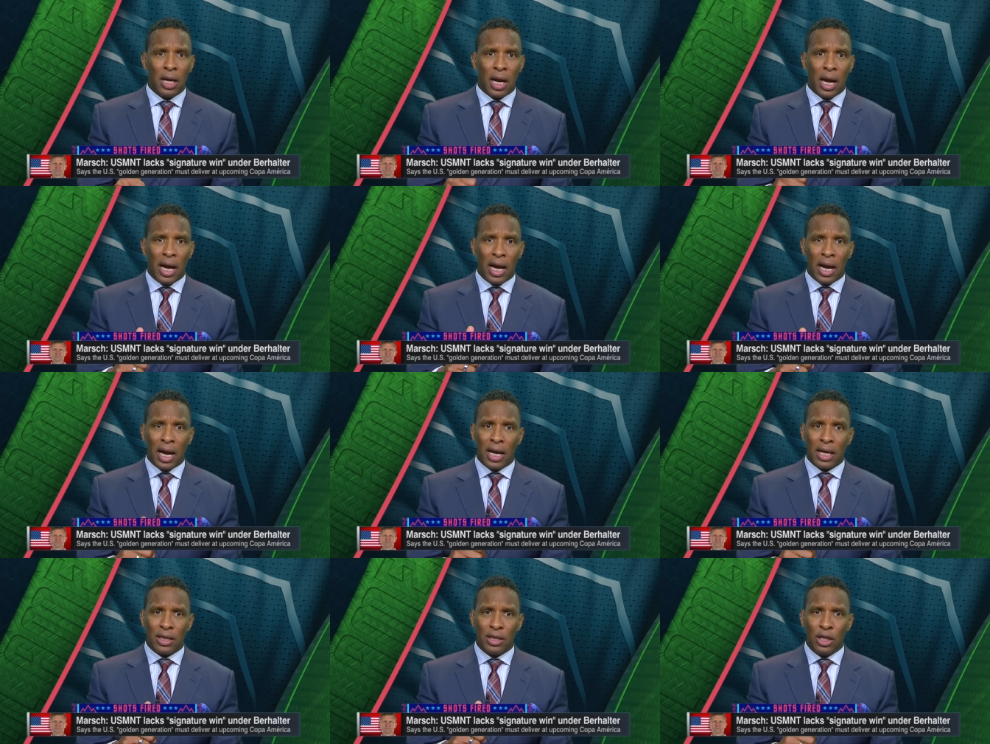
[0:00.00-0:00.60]
I,
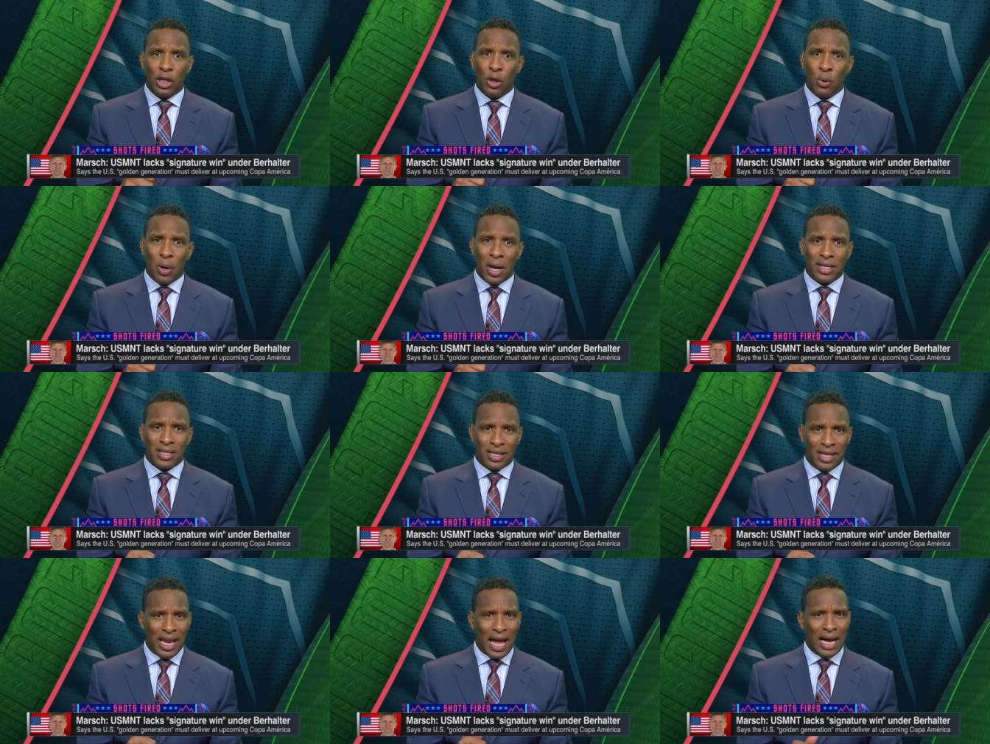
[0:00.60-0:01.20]
the
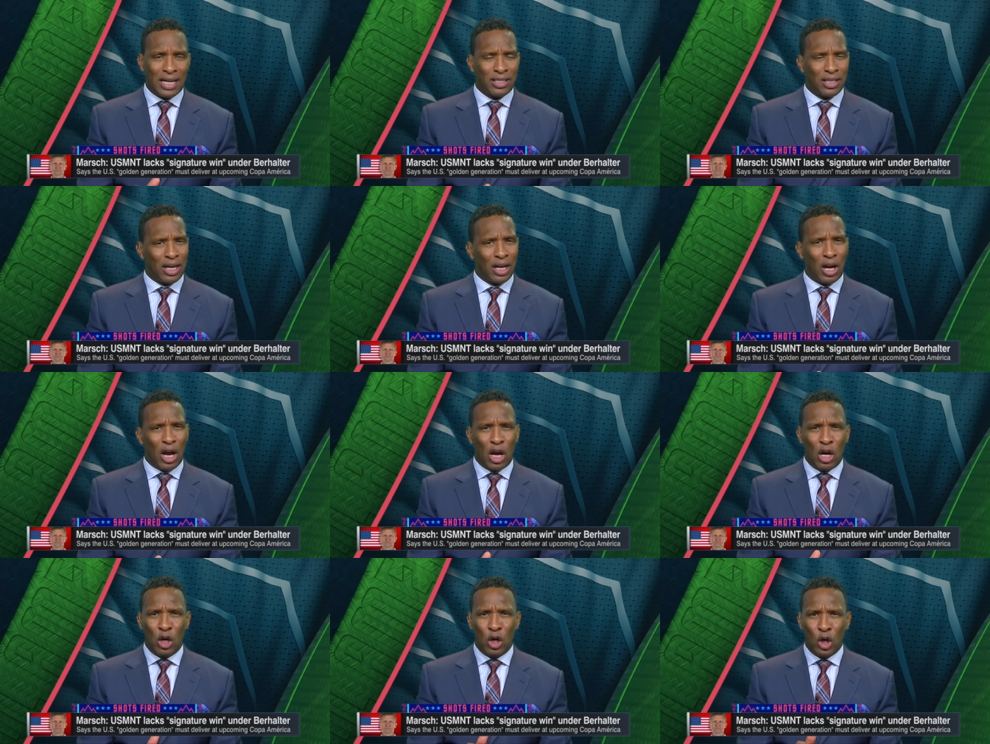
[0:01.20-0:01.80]
US lacked a,
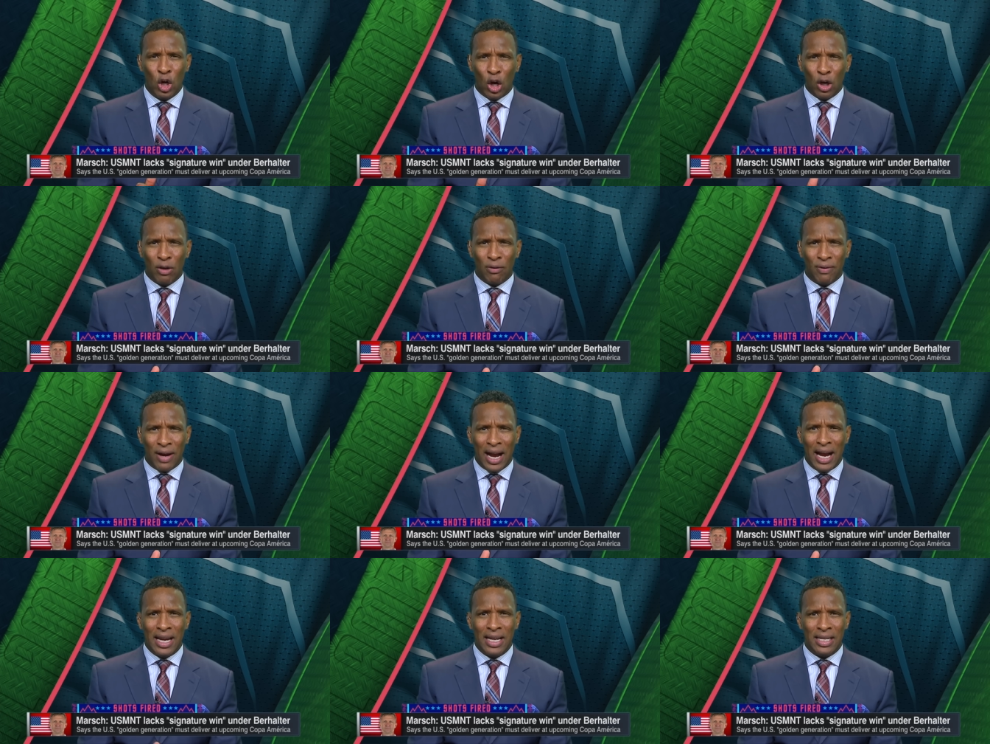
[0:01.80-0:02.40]
a lot of
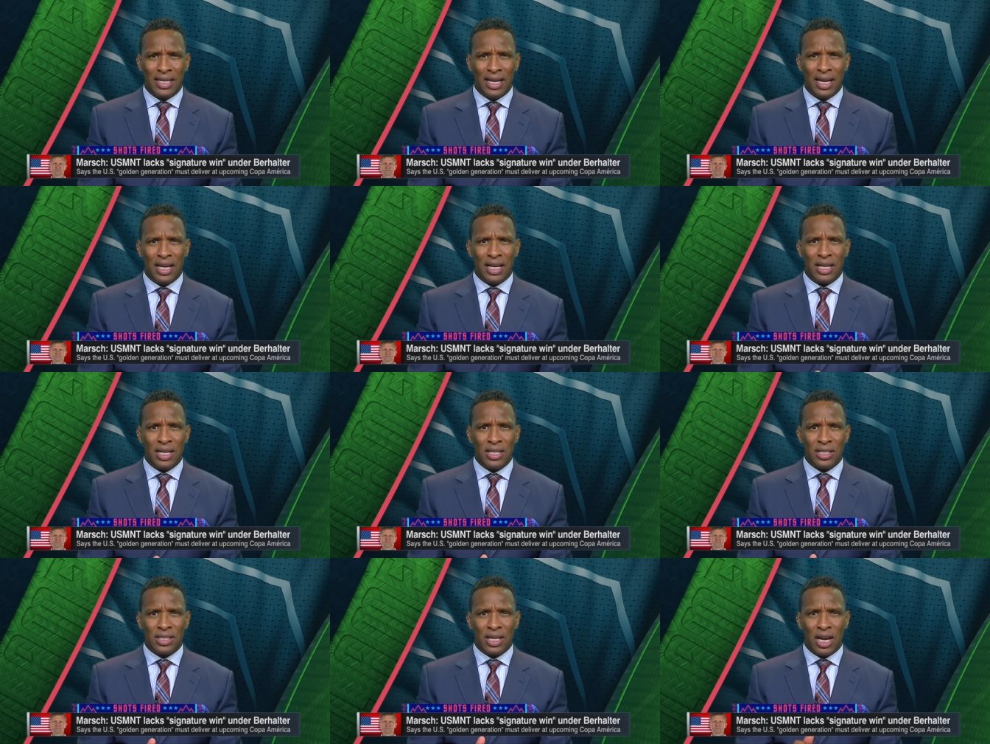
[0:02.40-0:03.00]

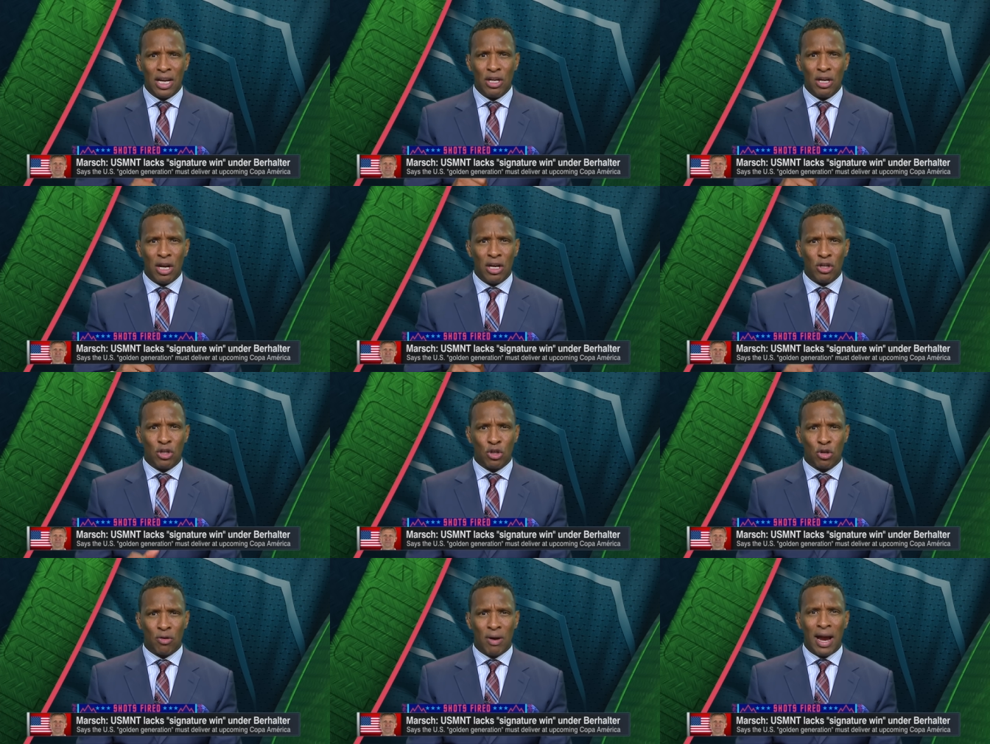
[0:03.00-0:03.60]
ideas in,
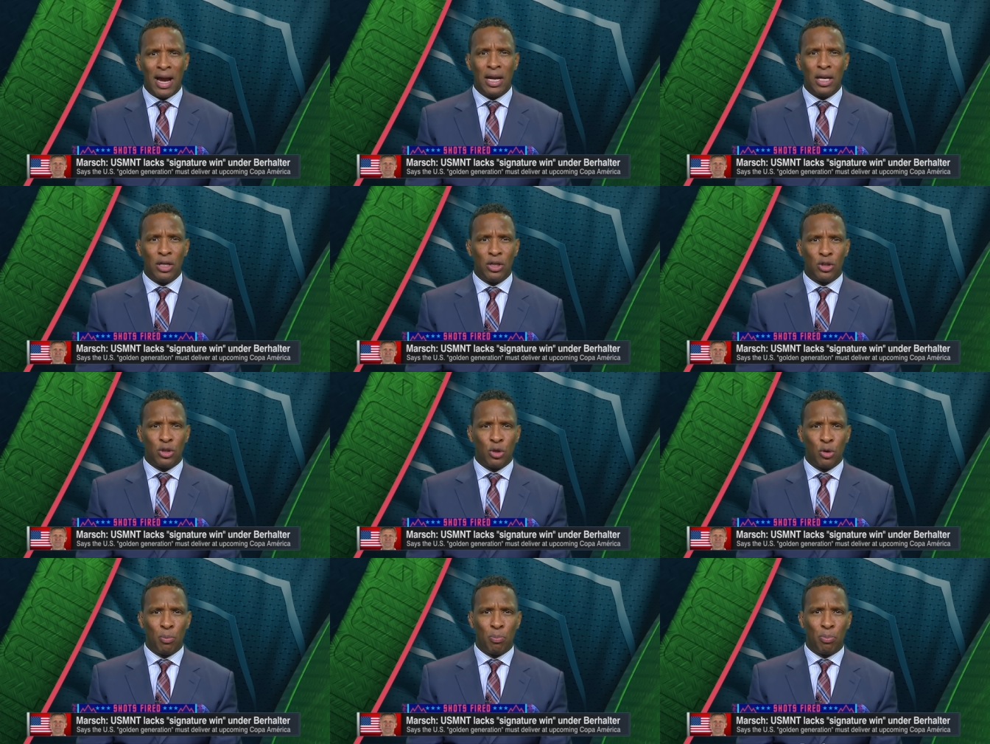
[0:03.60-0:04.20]
in,
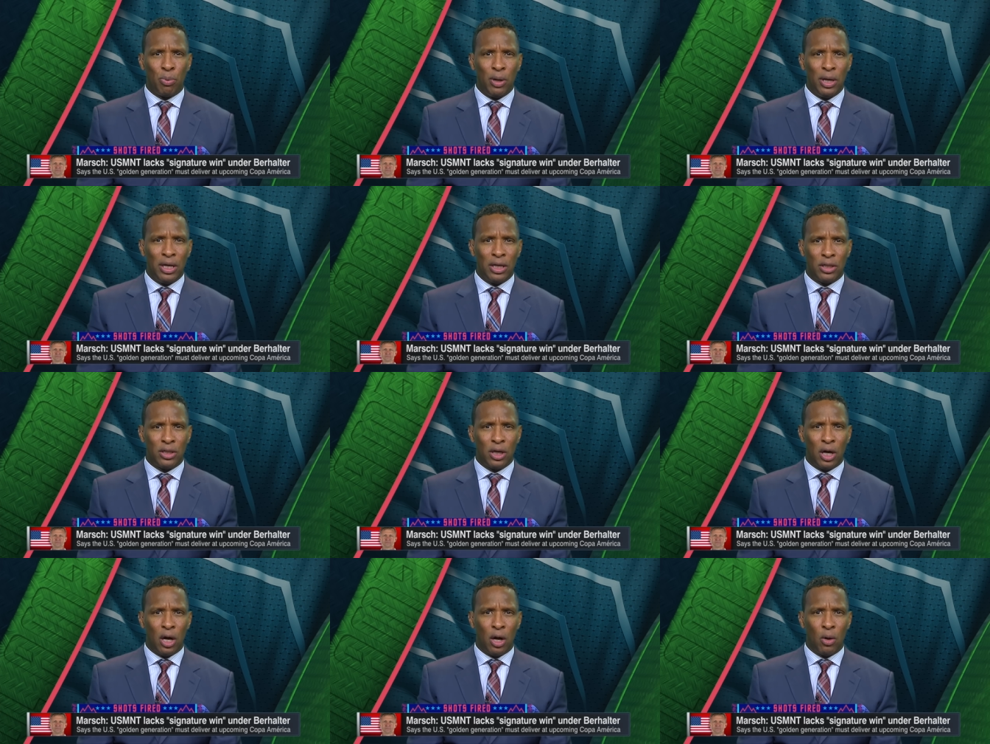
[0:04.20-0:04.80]
trying to
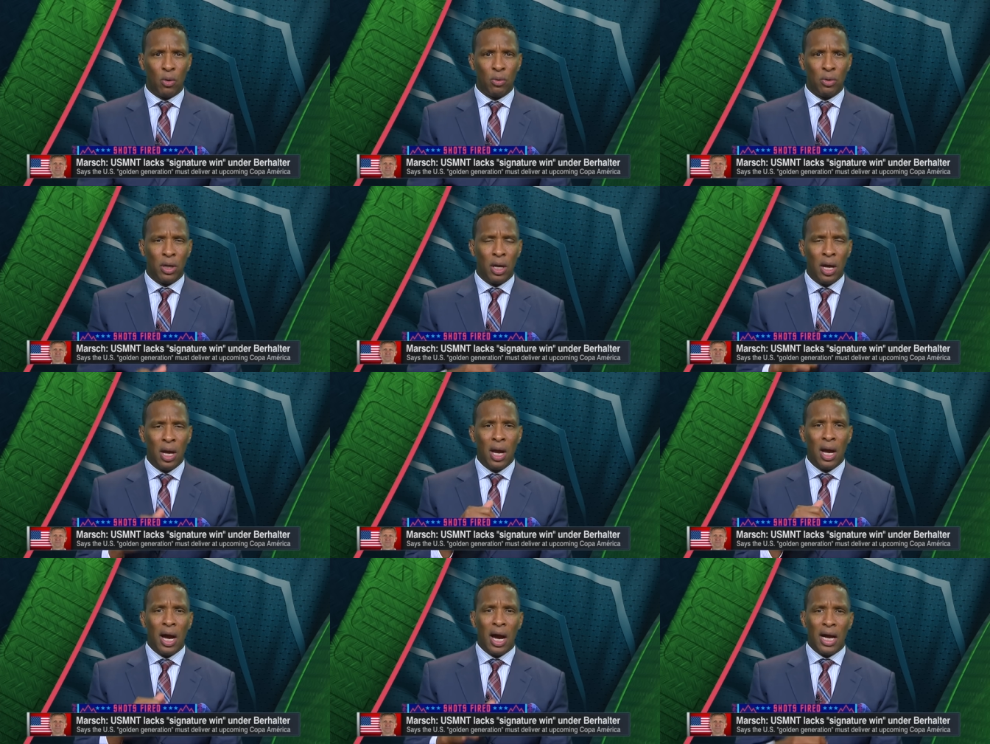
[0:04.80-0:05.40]
break down
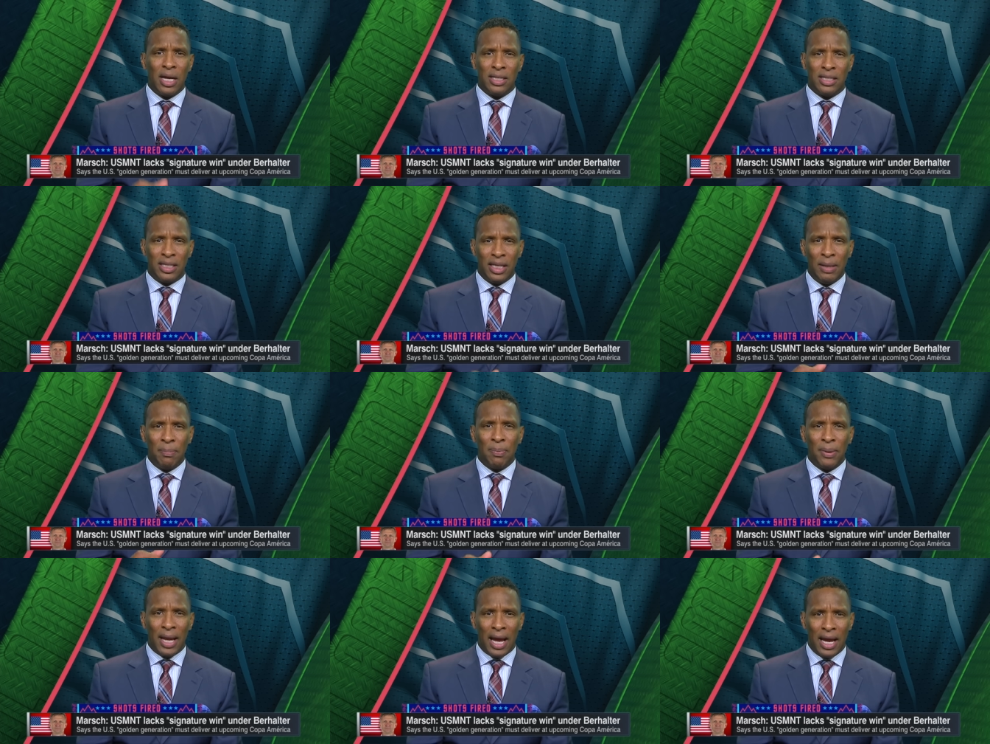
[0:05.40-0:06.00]
a
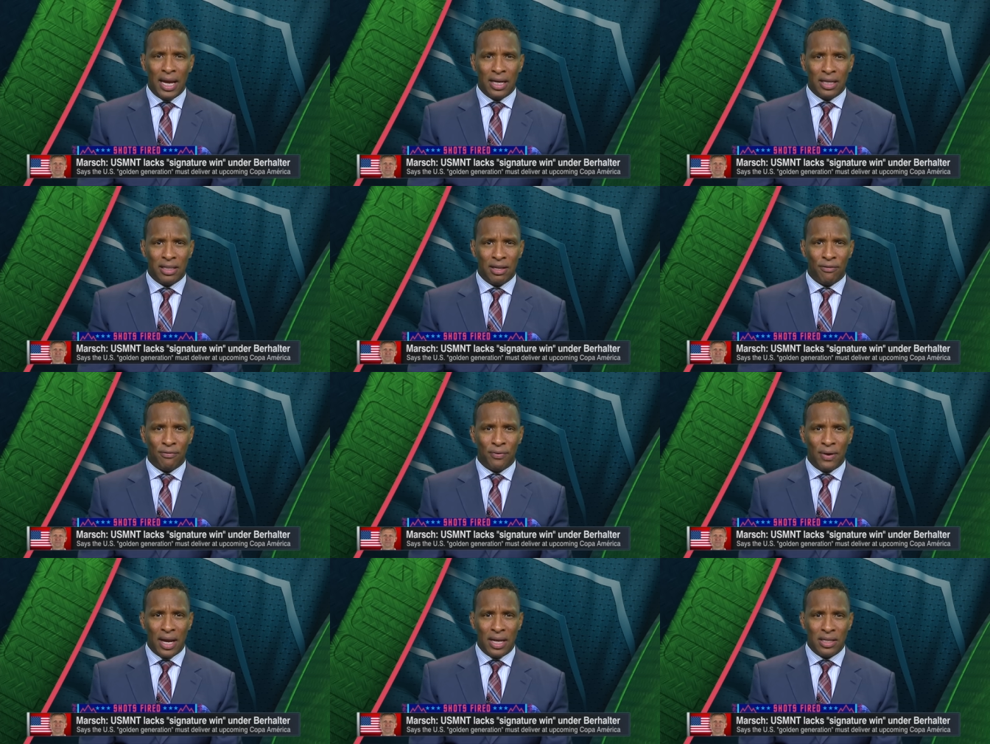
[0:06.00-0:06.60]
deep lying
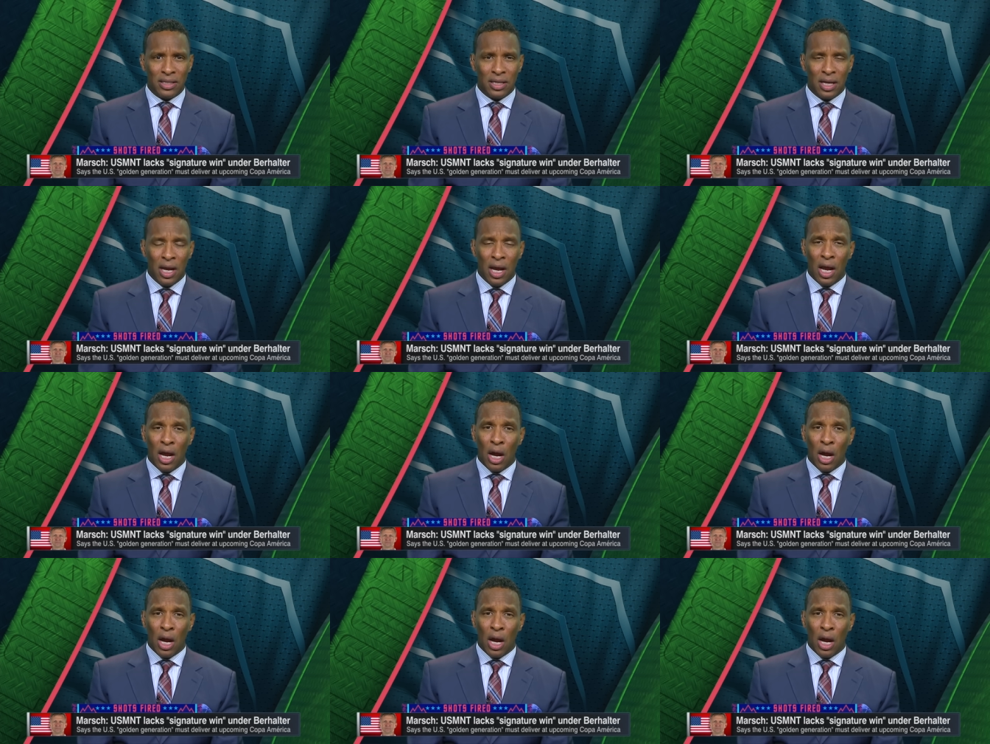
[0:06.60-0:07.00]
defense